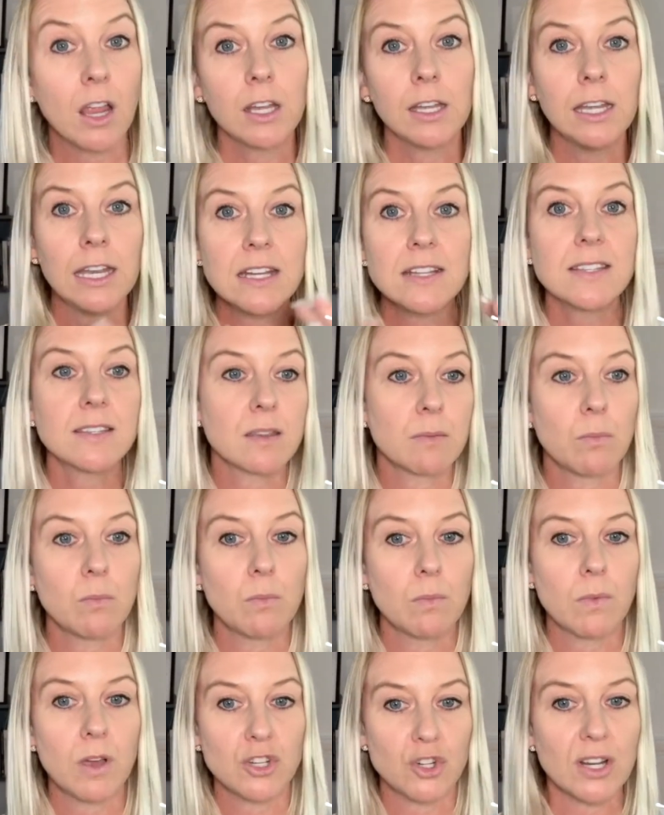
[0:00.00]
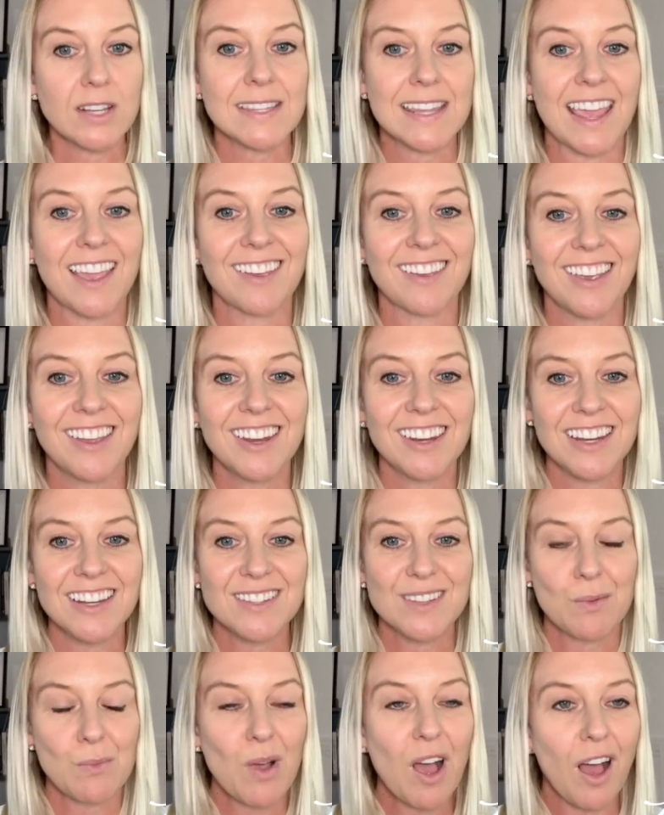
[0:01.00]
needs some addressing and it
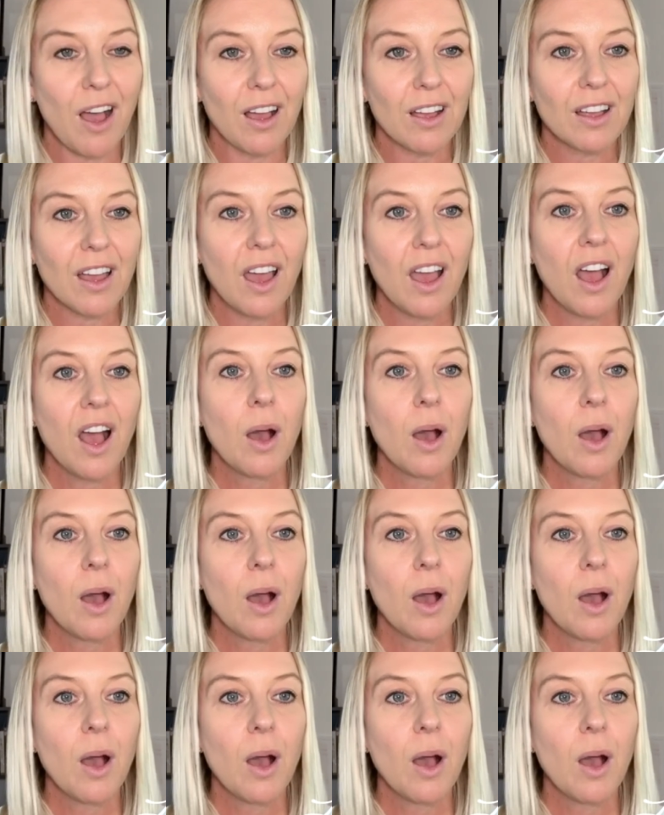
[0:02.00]
needs some work.